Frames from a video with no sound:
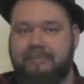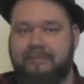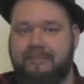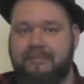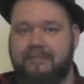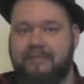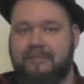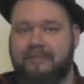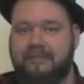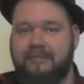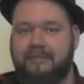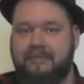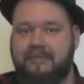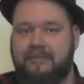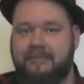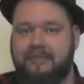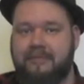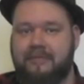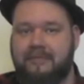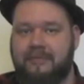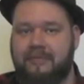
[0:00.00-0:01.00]

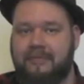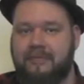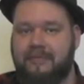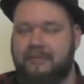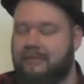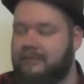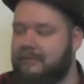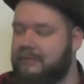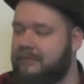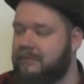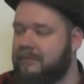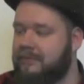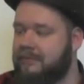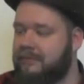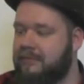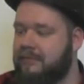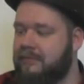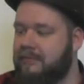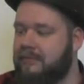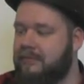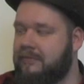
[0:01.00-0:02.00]

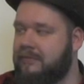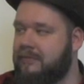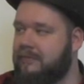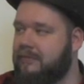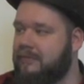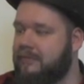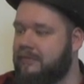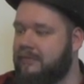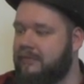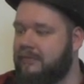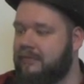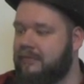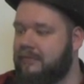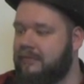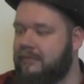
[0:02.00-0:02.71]
This person isn't speaking.